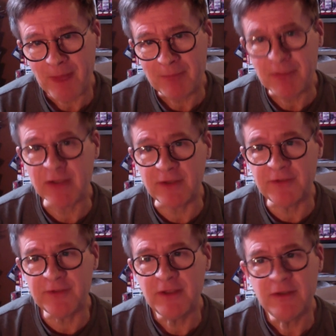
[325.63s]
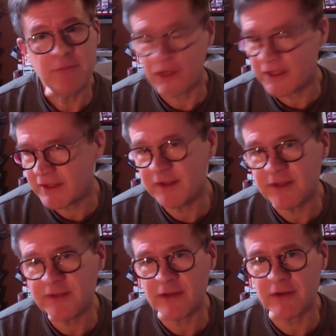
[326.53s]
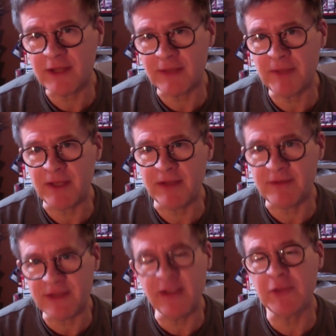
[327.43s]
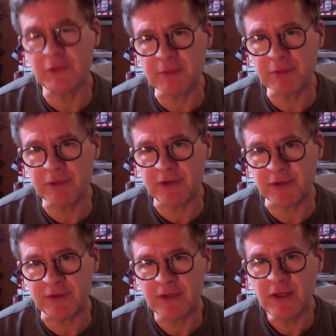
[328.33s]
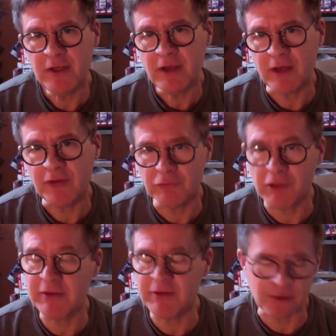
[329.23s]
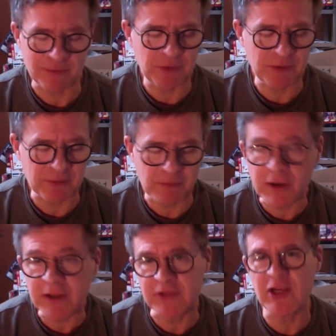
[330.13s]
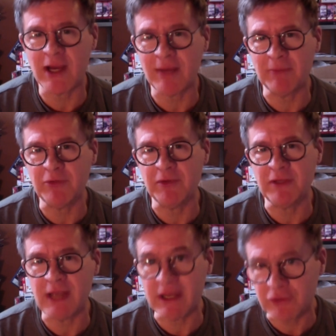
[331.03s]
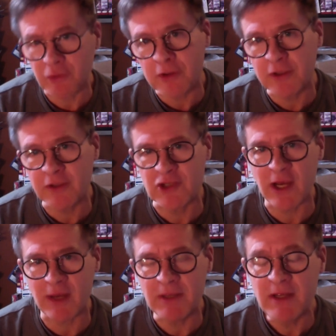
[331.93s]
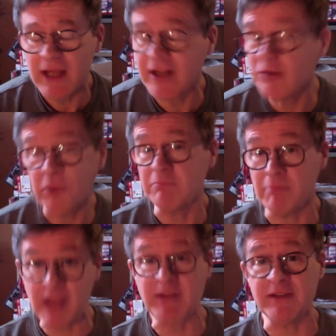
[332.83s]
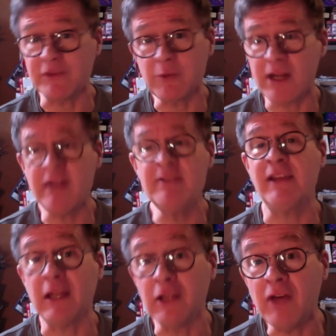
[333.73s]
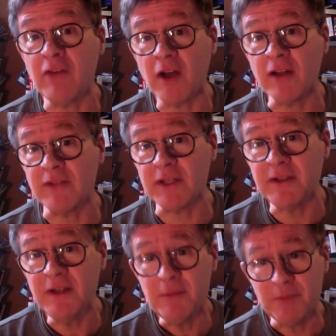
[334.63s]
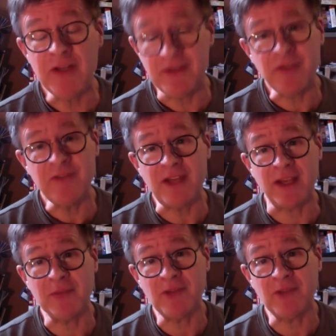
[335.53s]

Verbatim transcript: because running the Kickstarter campaign, dealing with the printers, uh, running, you know, I'm doing the marketing job, I'm doing the editorial job, and I don't mind this, quite honestly. I love all of it, but it does take up